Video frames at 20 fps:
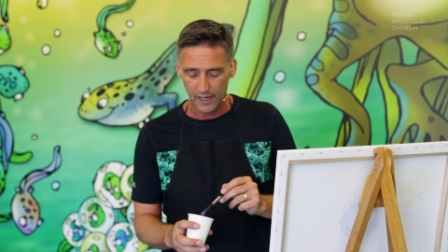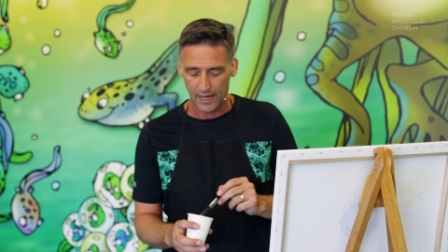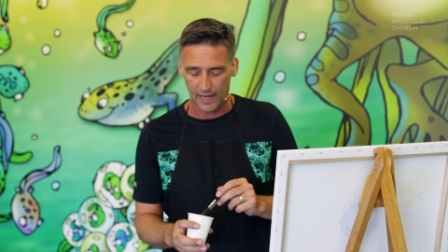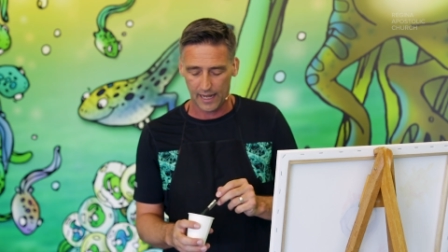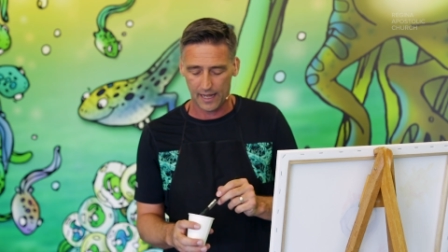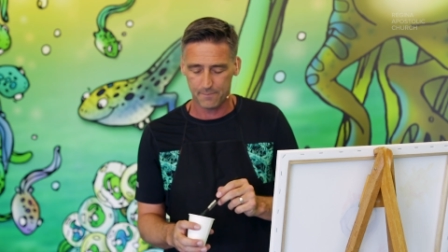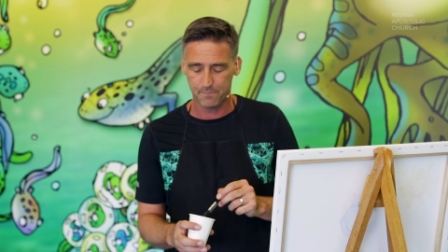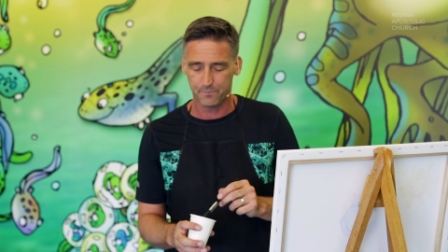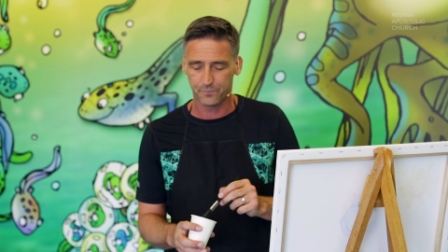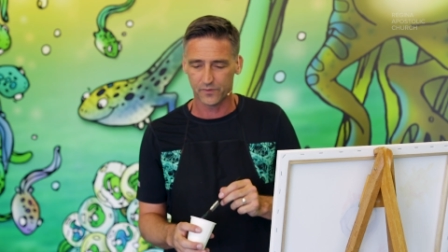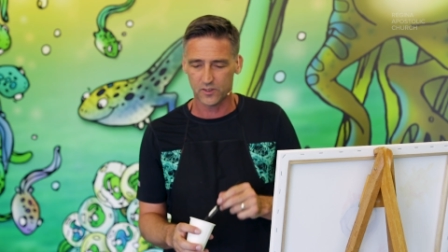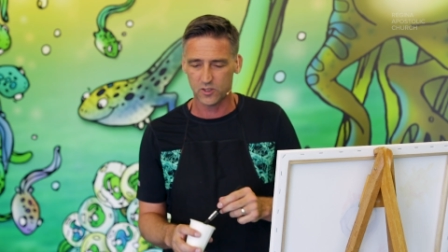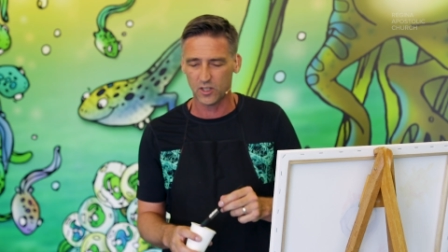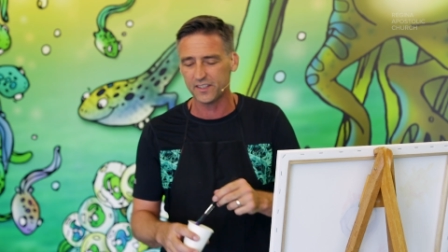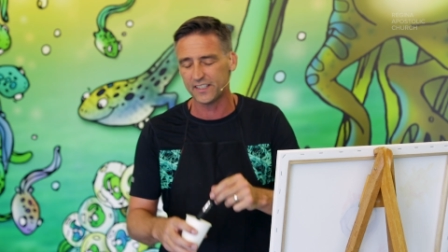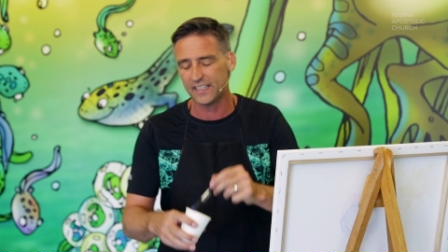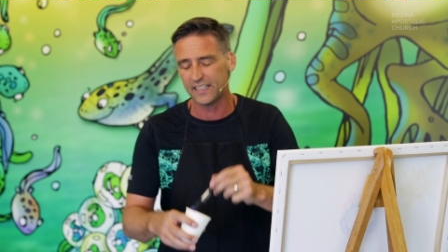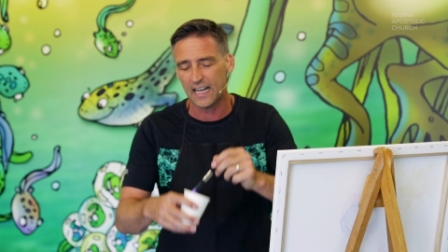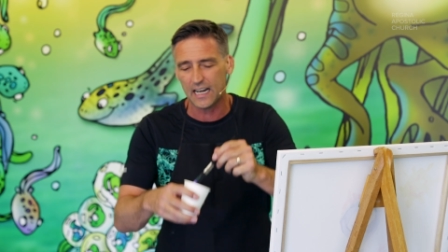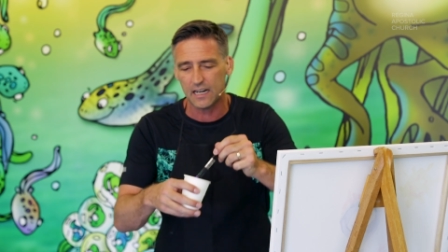And so
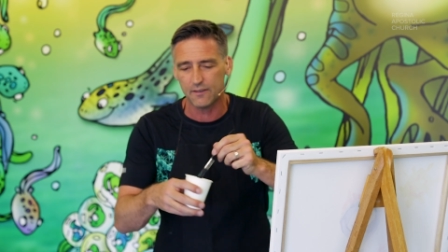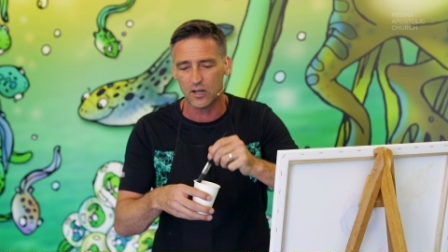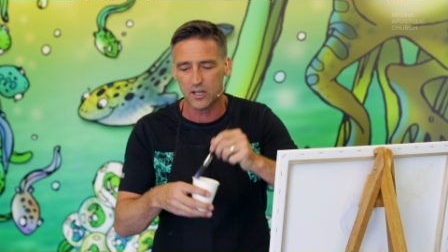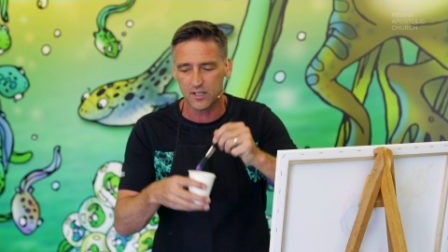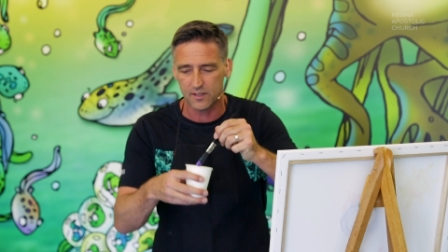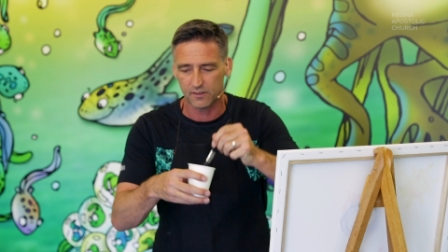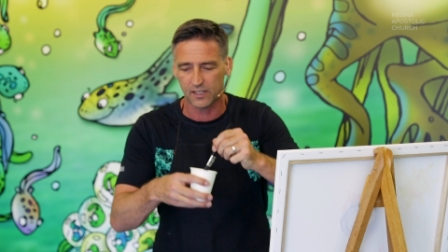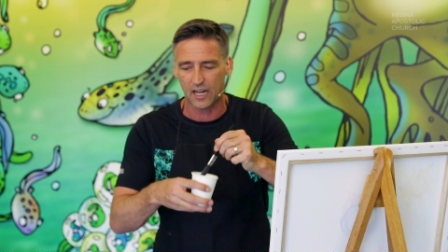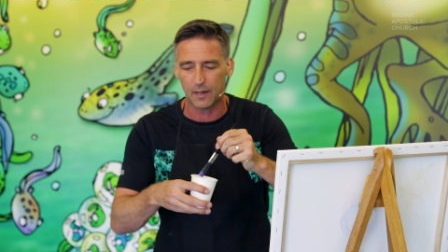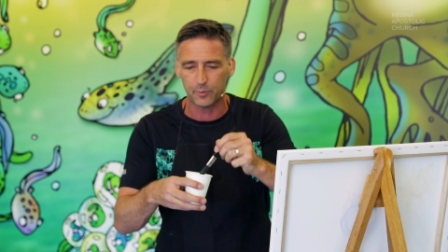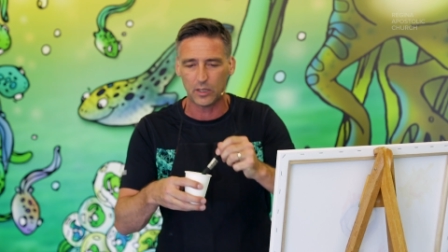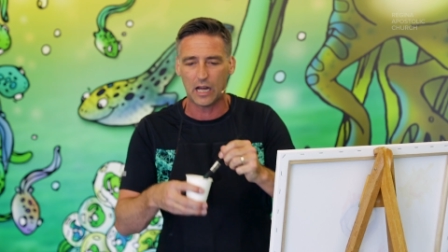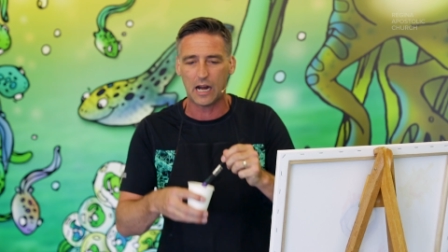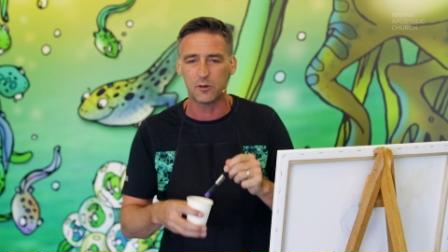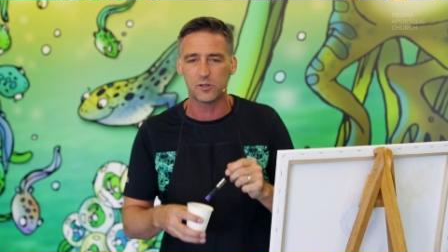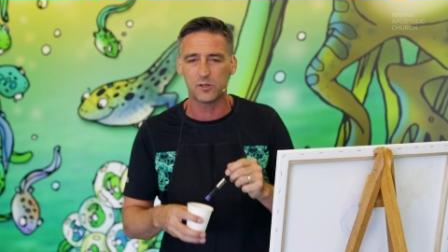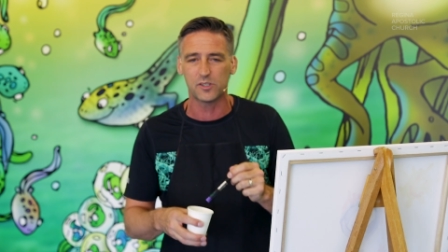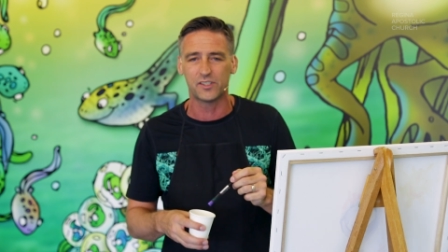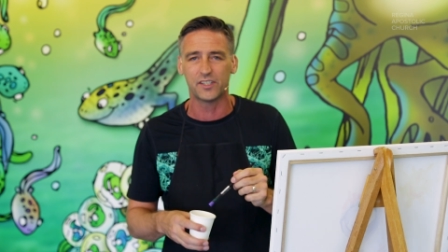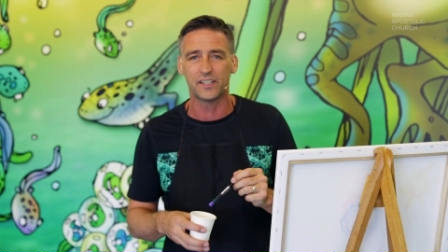at the end of our couple
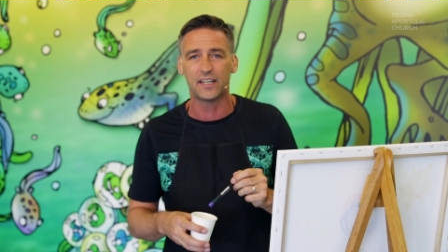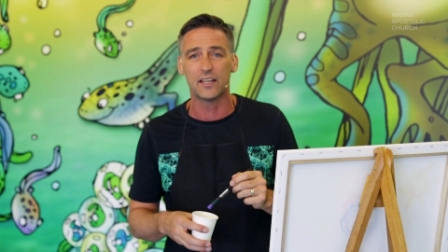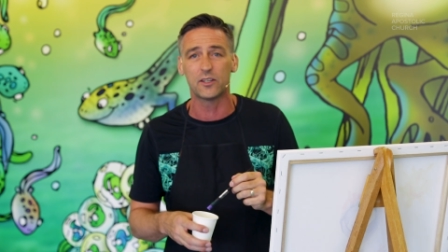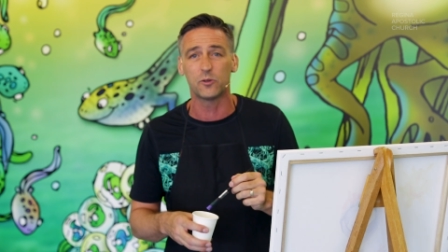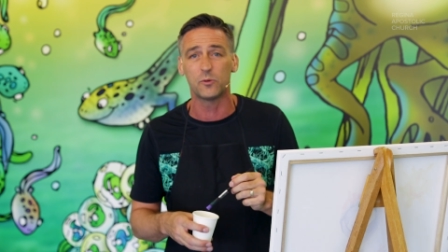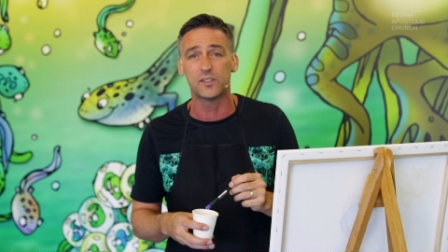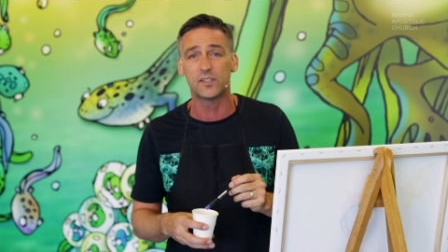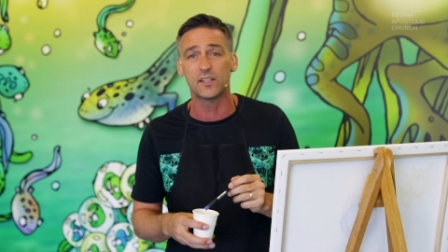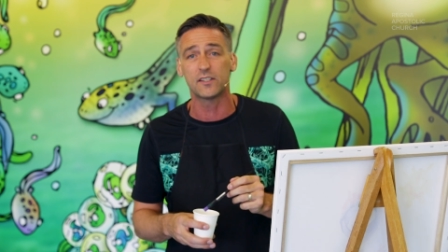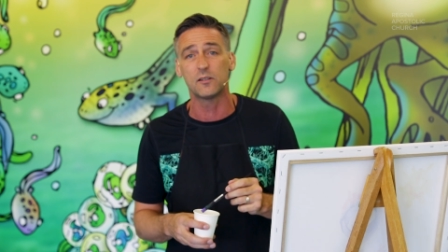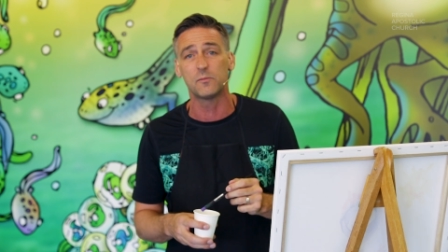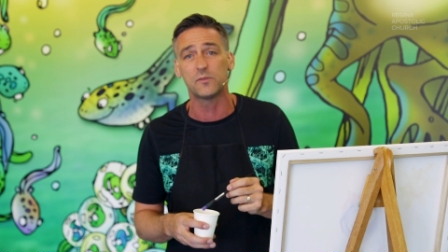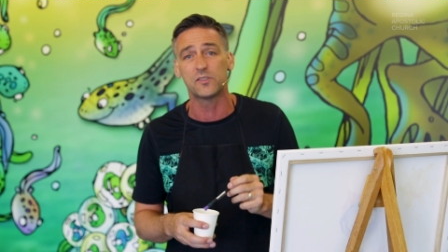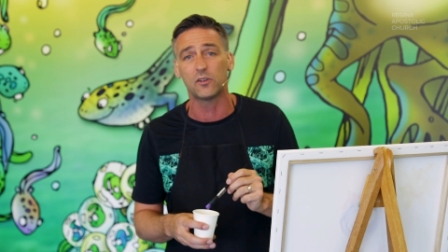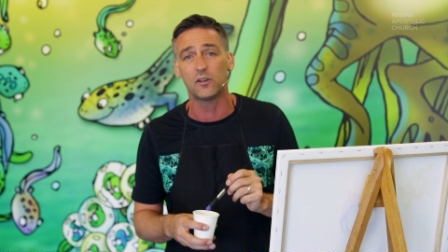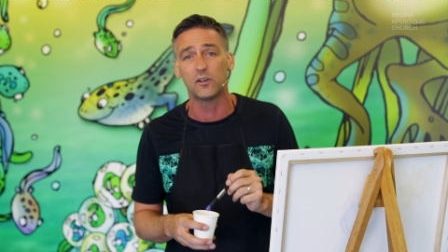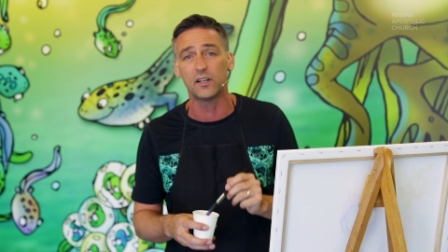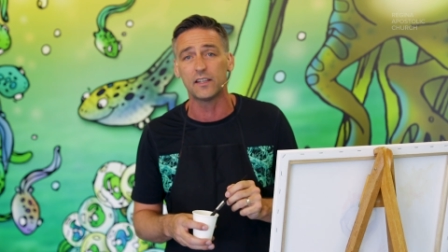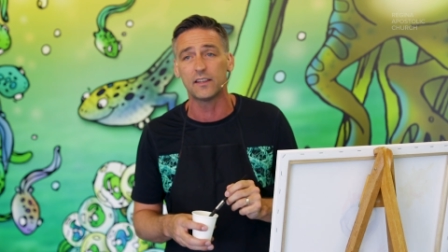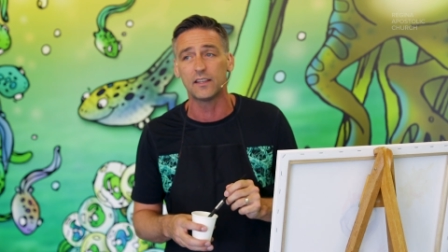hours together, we said to him, Is
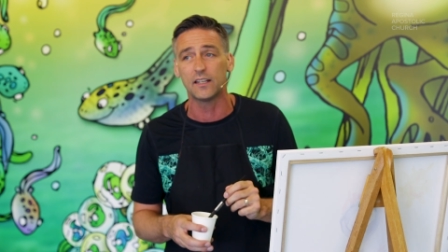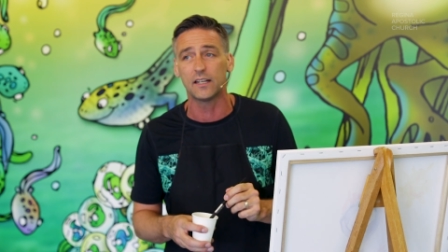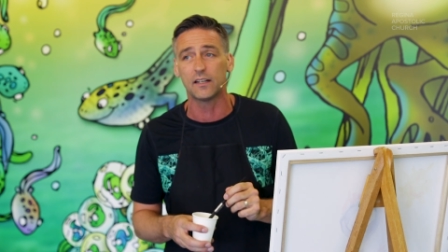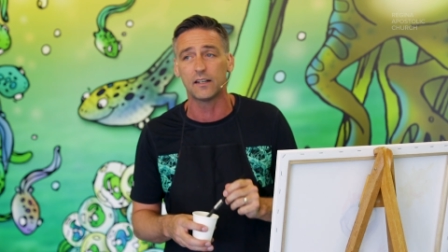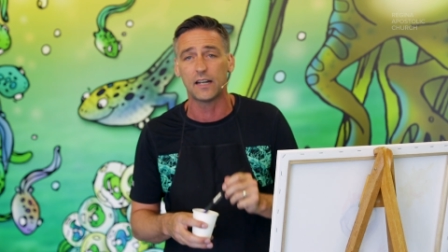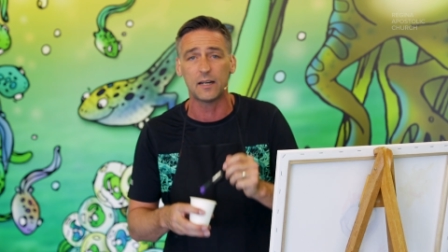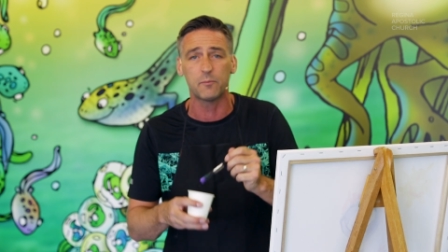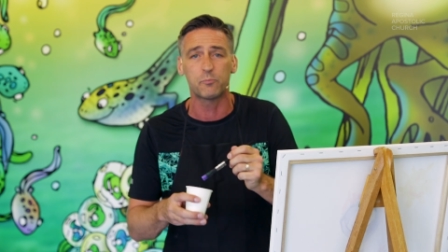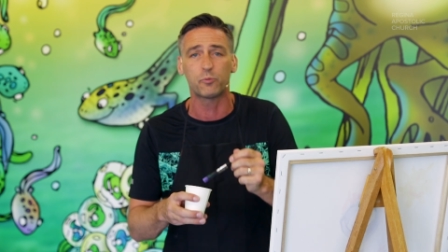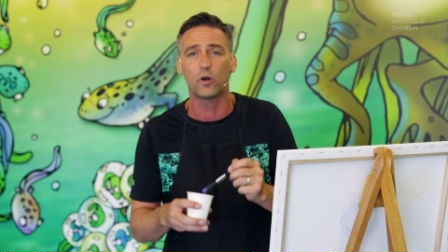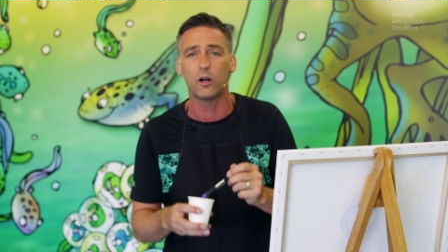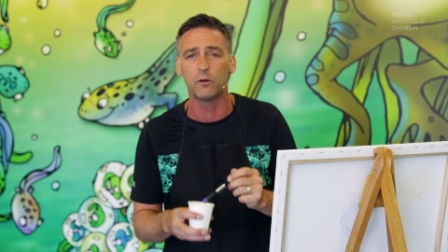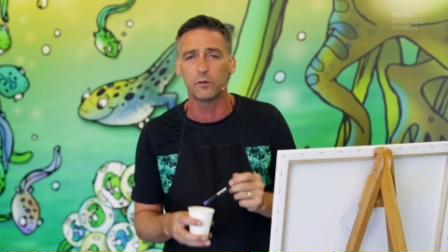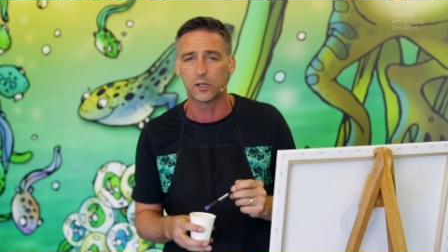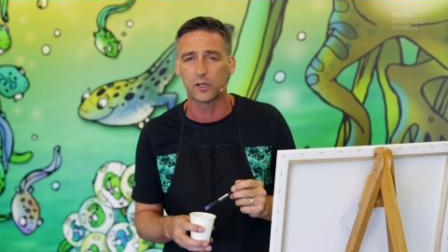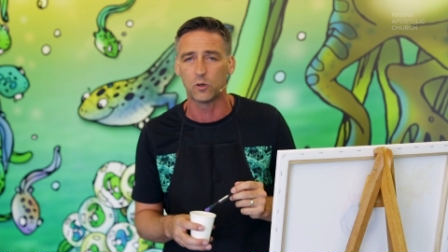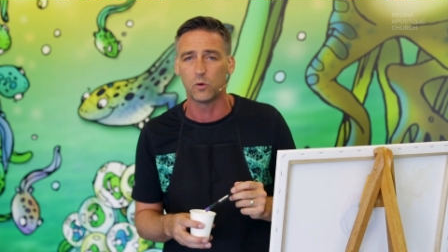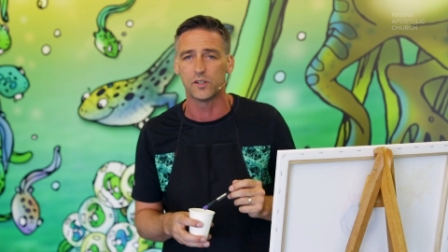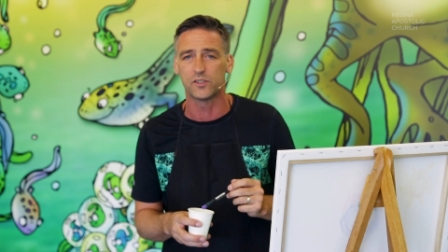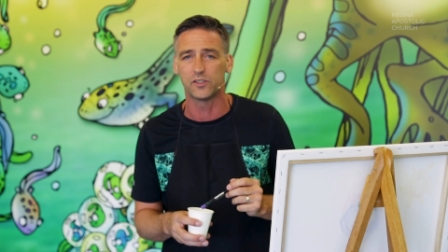there anything, any prayer
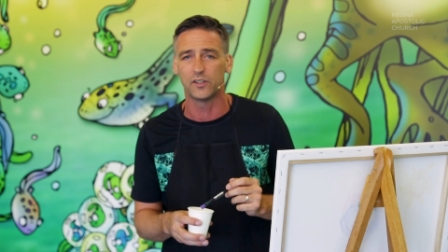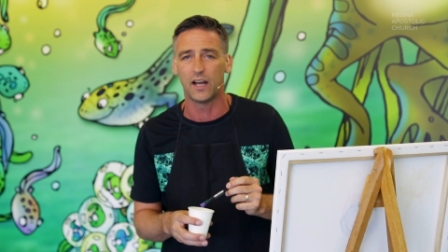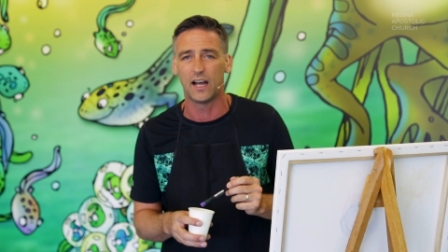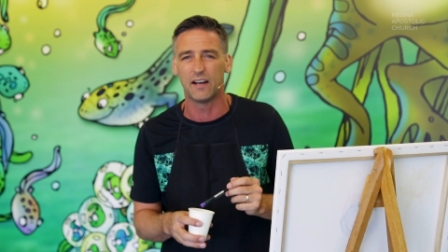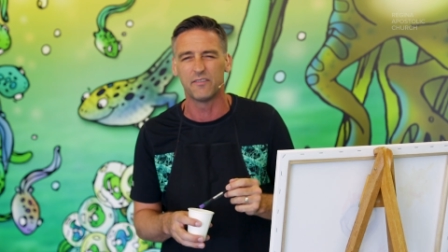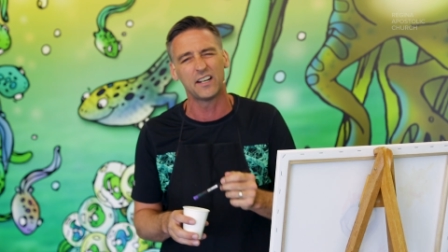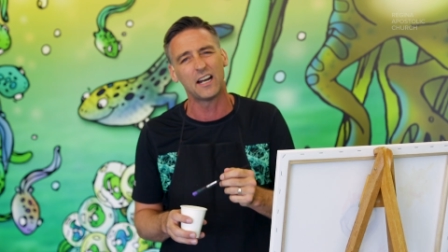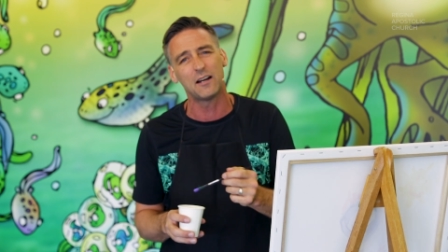requests you have?